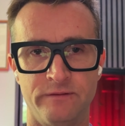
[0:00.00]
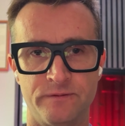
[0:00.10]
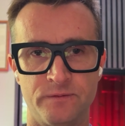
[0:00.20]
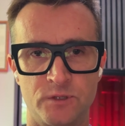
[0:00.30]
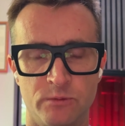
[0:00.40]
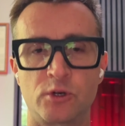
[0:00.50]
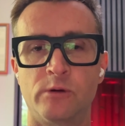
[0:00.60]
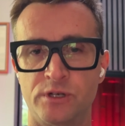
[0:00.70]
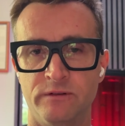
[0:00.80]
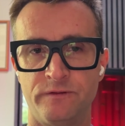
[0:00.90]

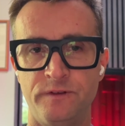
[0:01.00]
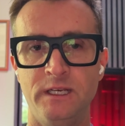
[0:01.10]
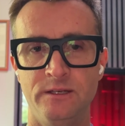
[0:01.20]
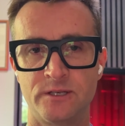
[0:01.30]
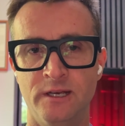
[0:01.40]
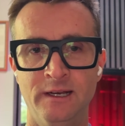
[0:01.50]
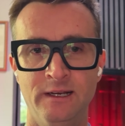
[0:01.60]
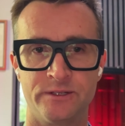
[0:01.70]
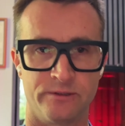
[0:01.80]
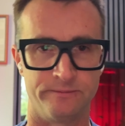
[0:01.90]
subscription fees.
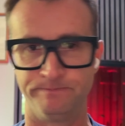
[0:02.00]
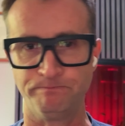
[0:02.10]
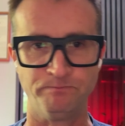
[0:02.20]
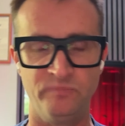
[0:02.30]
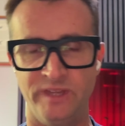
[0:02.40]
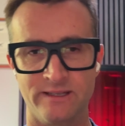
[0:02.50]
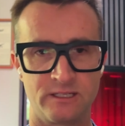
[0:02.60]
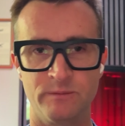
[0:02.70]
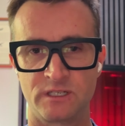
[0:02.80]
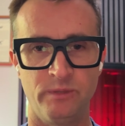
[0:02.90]
So that
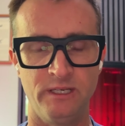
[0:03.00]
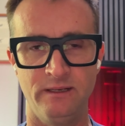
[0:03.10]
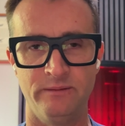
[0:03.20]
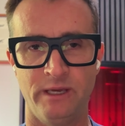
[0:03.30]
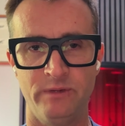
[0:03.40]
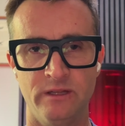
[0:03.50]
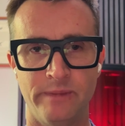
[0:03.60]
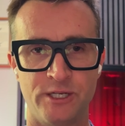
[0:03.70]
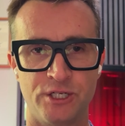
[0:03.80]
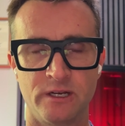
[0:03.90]
seems to be maybe the
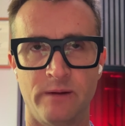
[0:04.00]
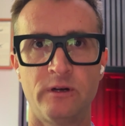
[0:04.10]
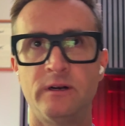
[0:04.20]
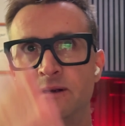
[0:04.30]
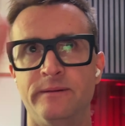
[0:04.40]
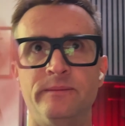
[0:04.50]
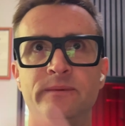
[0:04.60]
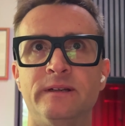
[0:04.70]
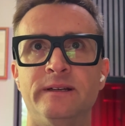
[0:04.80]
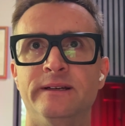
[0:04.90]
magic number.
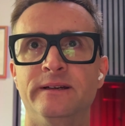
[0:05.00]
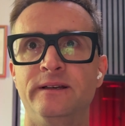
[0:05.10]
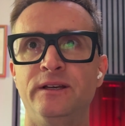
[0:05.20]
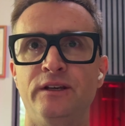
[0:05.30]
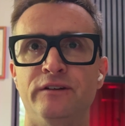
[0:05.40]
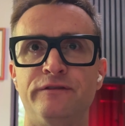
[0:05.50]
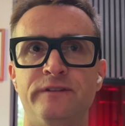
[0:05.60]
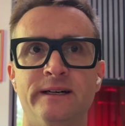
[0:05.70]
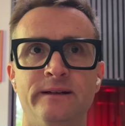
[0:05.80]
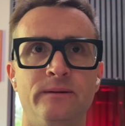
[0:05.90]

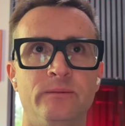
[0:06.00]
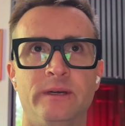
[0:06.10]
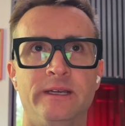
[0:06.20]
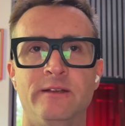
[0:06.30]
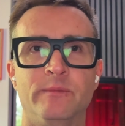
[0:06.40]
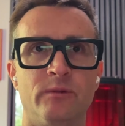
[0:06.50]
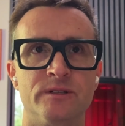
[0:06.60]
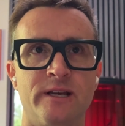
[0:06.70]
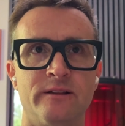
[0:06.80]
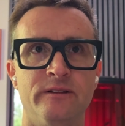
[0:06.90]
If I can't remember
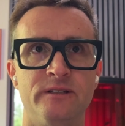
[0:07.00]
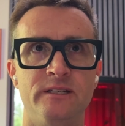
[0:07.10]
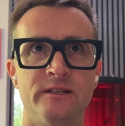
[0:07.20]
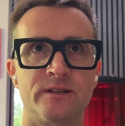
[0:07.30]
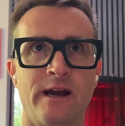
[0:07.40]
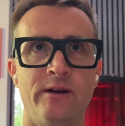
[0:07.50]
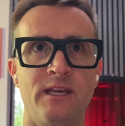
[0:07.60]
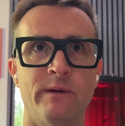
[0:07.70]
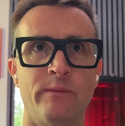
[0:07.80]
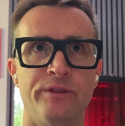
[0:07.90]
exactly the details of how he
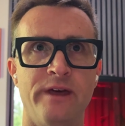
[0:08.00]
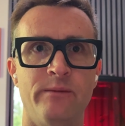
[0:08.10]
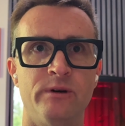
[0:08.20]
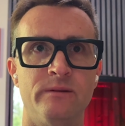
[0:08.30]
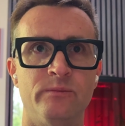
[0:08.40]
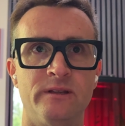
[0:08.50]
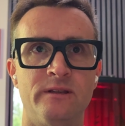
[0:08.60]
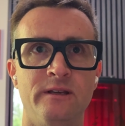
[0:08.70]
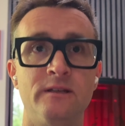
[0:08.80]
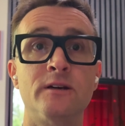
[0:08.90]
came up with that, but it does